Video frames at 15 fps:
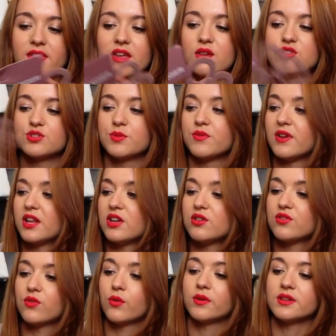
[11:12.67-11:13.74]
think it would just be really
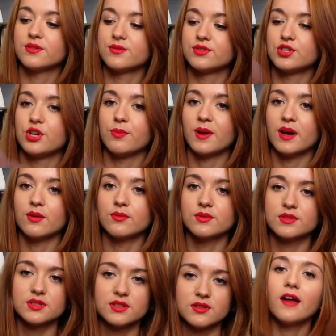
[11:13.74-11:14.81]
useful, and this was £2.